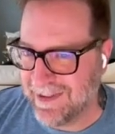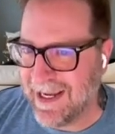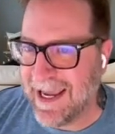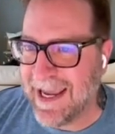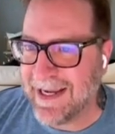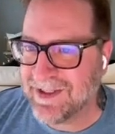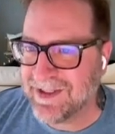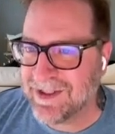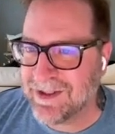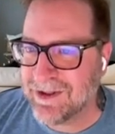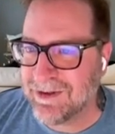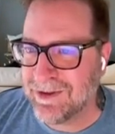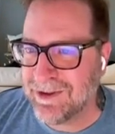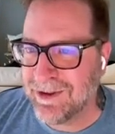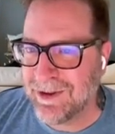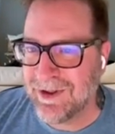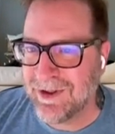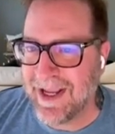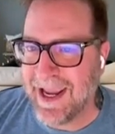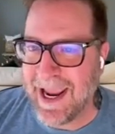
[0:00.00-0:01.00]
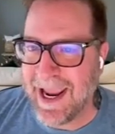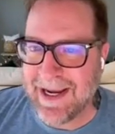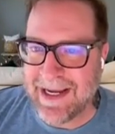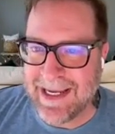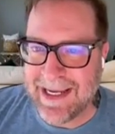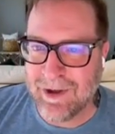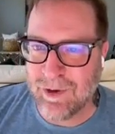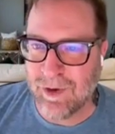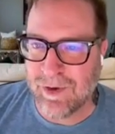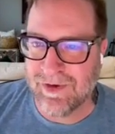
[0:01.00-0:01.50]
exclude
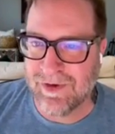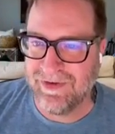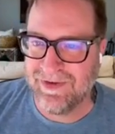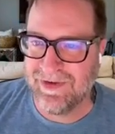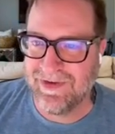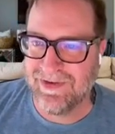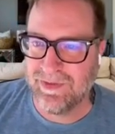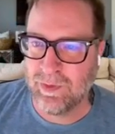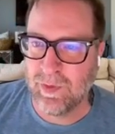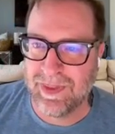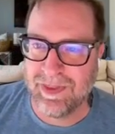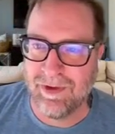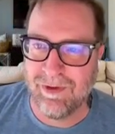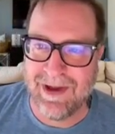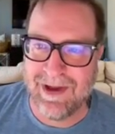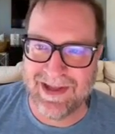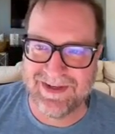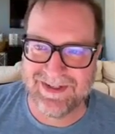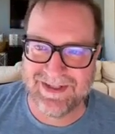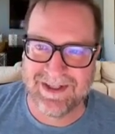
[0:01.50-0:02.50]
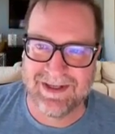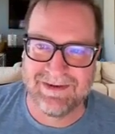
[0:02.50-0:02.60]
any courses with less